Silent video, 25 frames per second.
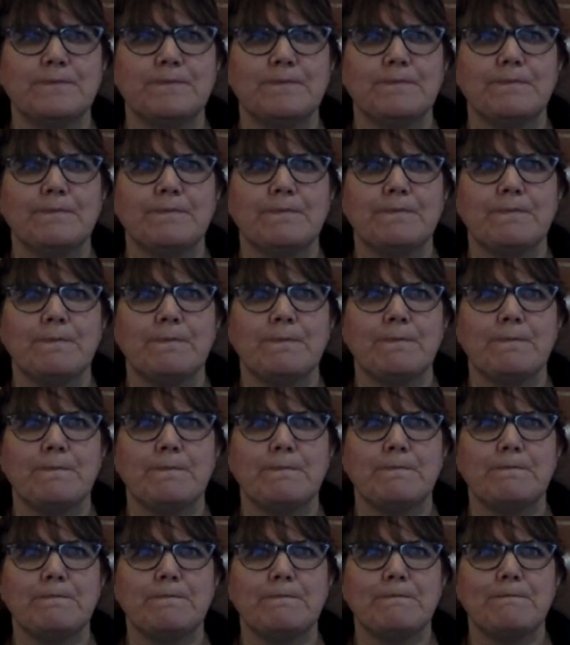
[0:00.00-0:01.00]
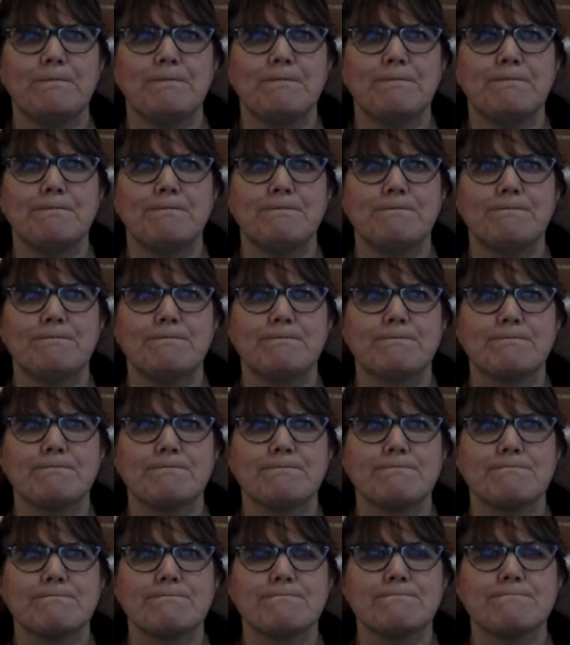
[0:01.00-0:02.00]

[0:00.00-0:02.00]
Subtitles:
Nothing is said.